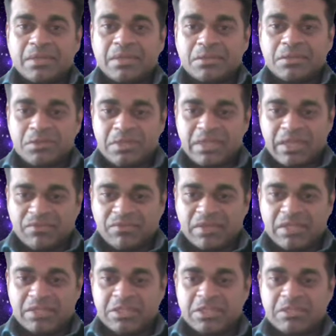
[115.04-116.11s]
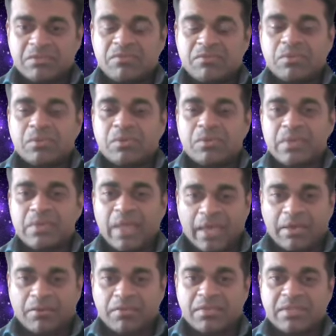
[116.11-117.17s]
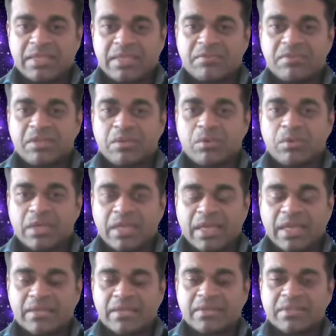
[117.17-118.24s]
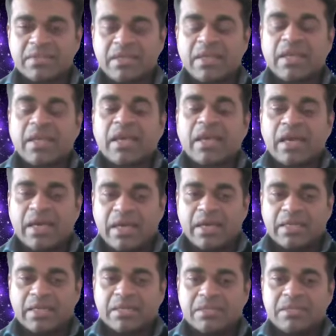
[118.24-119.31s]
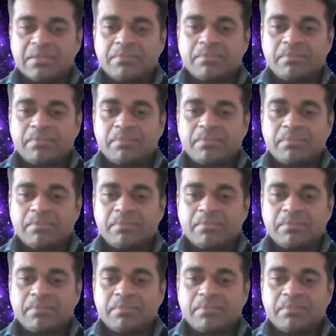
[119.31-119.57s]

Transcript: a good definition for the Health and Safety at Work Act and